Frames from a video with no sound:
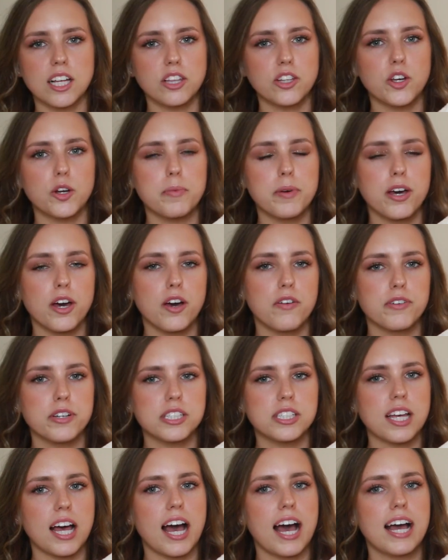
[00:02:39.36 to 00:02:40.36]
a little bit
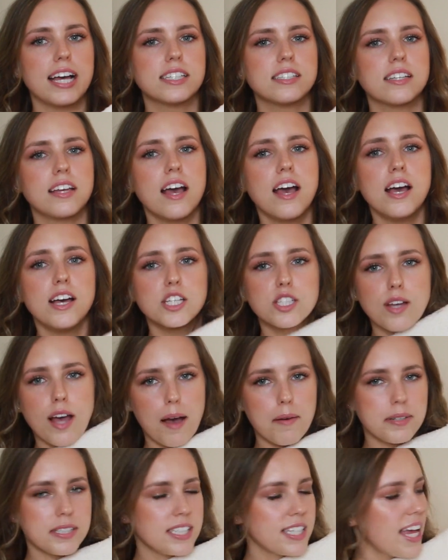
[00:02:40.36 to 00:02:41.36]
oversized, so
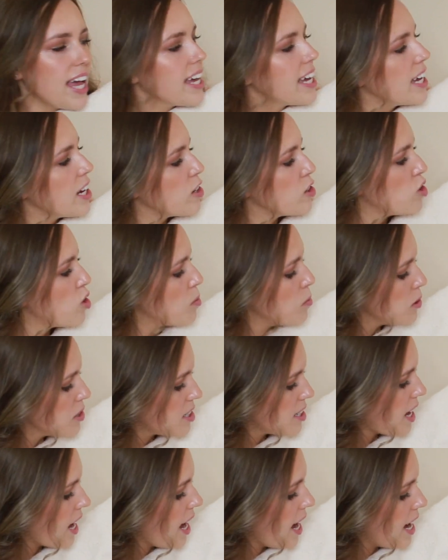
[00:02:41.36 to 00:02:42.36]
I would say get your normal
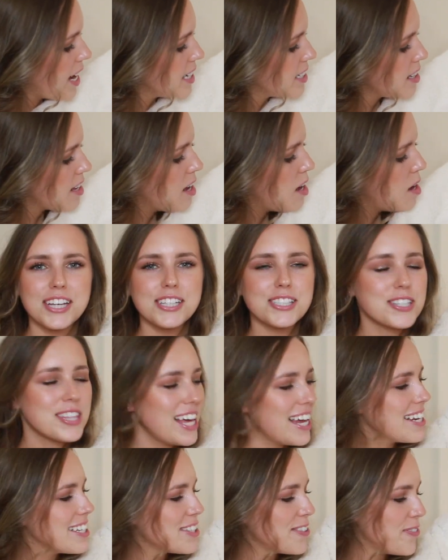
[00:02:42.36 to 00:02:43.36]
size. So
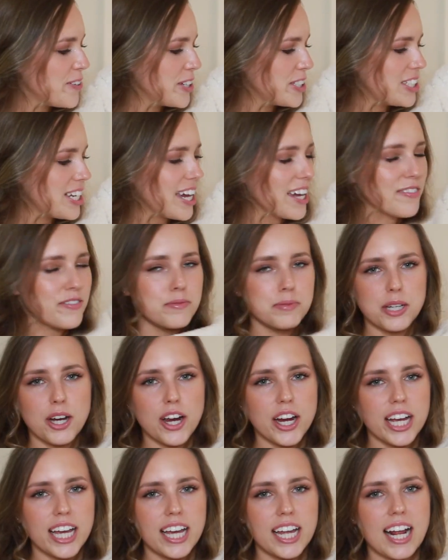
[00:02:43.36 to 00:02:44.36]
that is the first jacket from
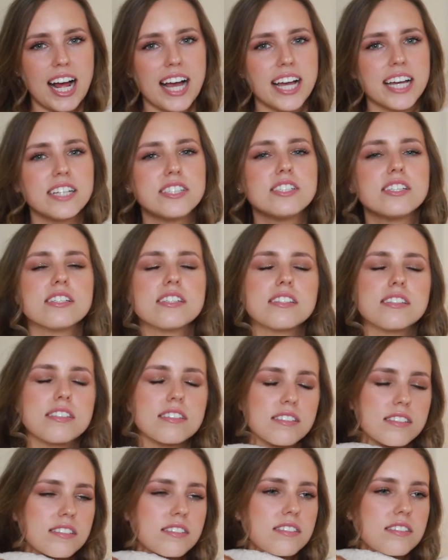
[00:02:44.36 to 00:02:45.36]
Target. I could just
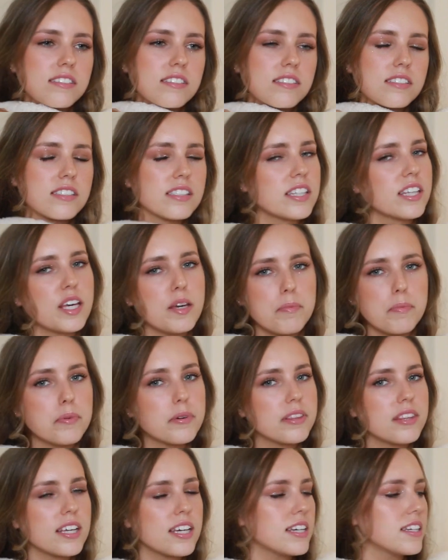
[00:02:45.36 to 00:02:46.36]
sleep
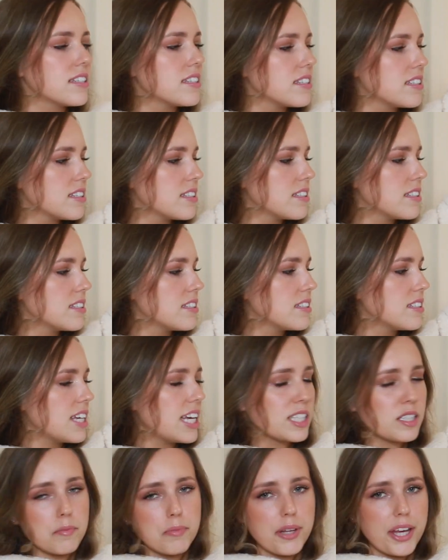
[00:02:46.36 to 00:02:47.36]
with this
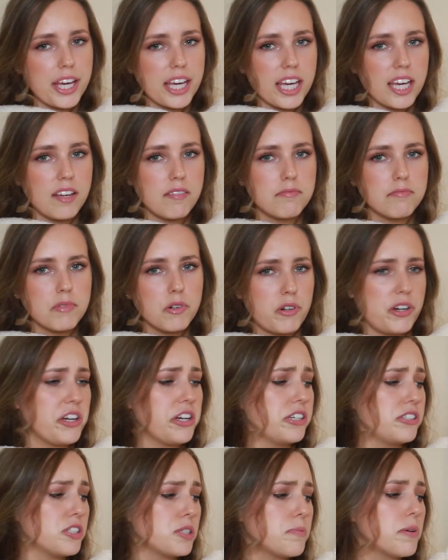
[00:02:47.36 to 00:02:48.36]
as a blanket, or I
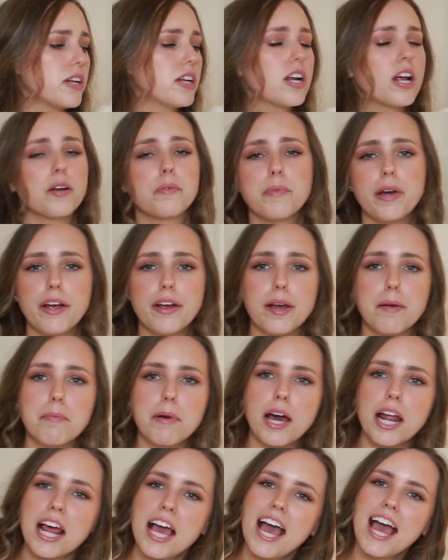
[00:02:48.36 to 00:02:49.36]
could just put it on and wear it,
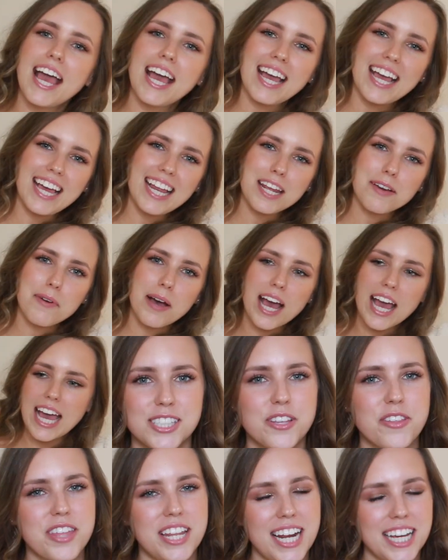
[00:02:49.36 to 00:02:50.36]
but anyway.
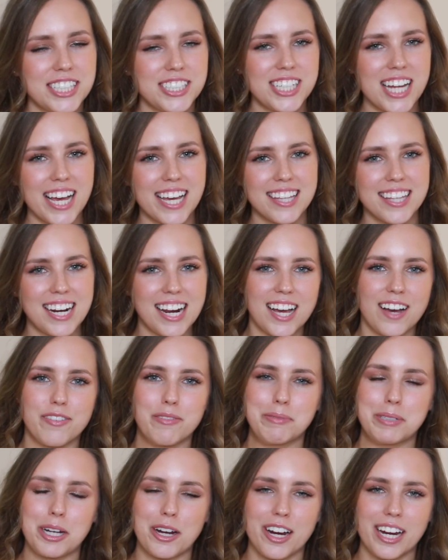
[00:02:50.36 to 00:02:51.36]
So the next jacket that I got
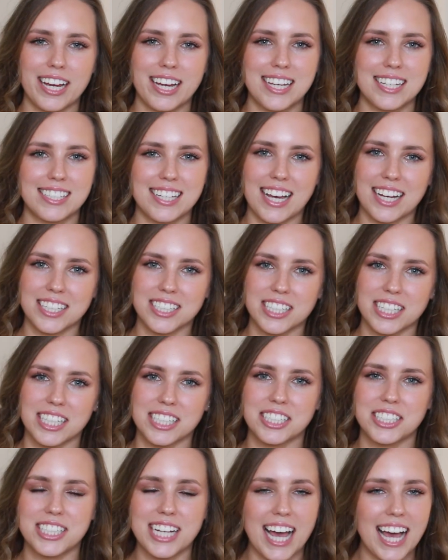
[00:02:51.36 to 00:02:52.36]
from Target is actually
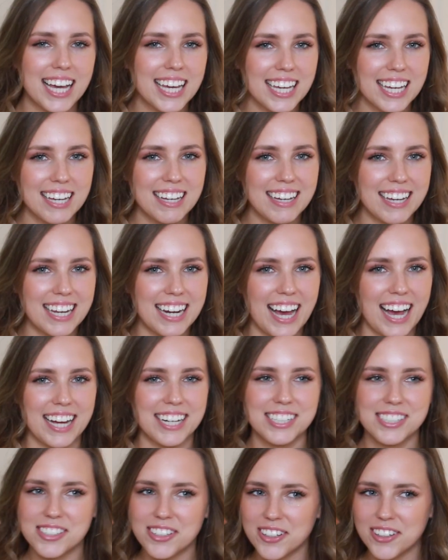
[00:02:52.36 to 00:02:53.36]
a shacket, and
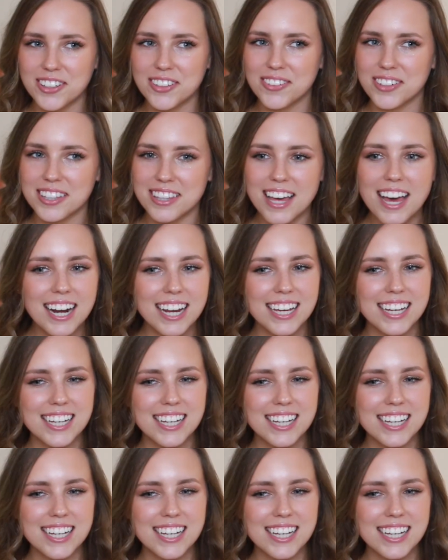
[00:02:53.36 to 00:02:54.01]
I just learned what that